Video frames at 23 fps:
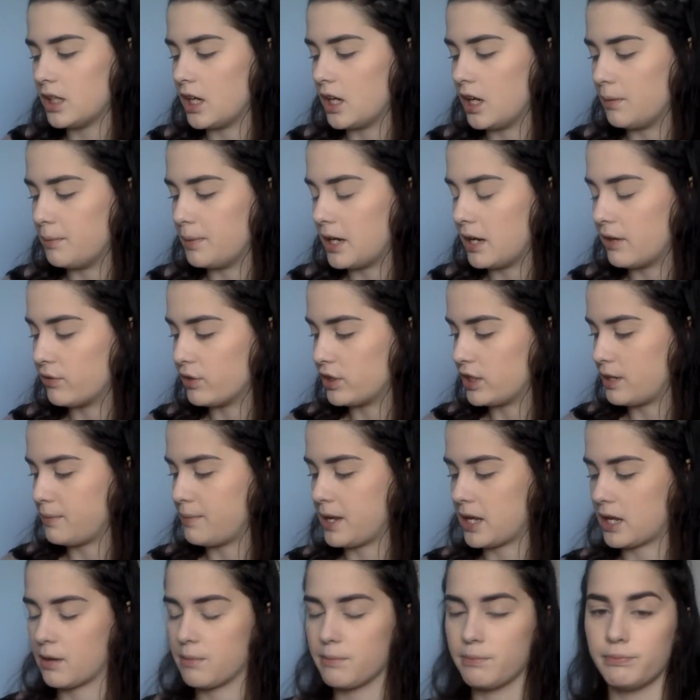an everyday
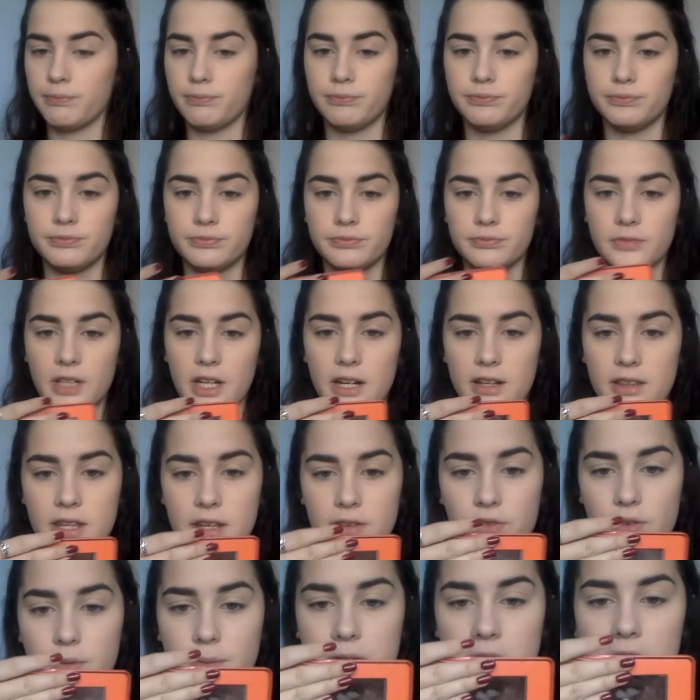makeup kind of
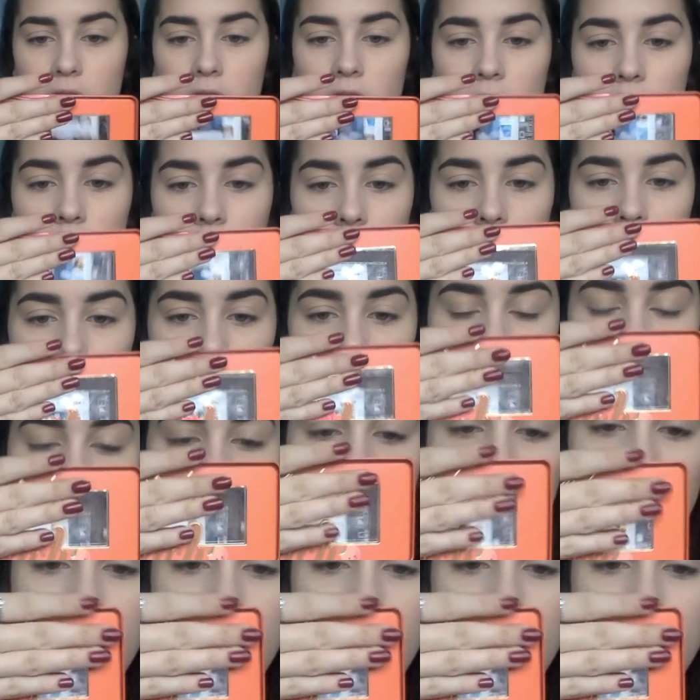thing for me. So